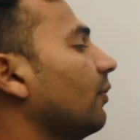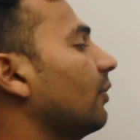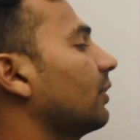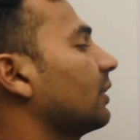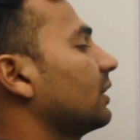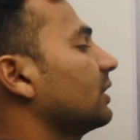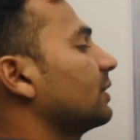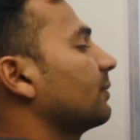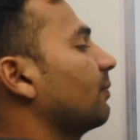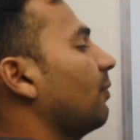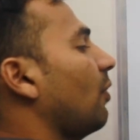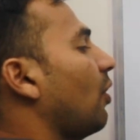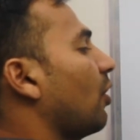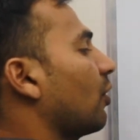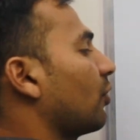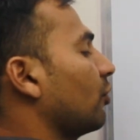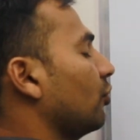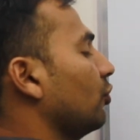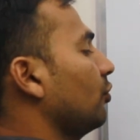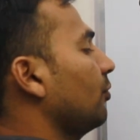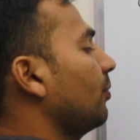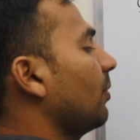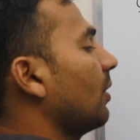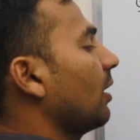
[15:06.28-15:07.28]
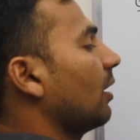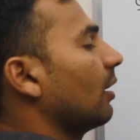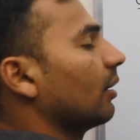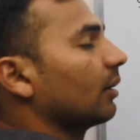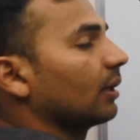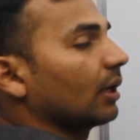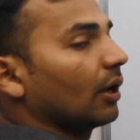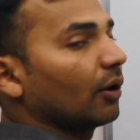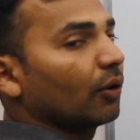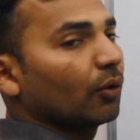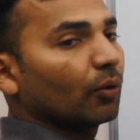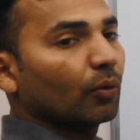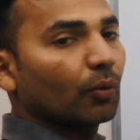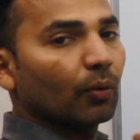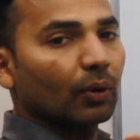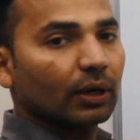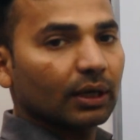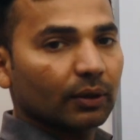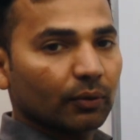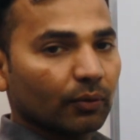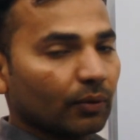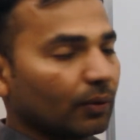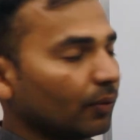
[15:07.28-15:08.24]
for this for loop, now what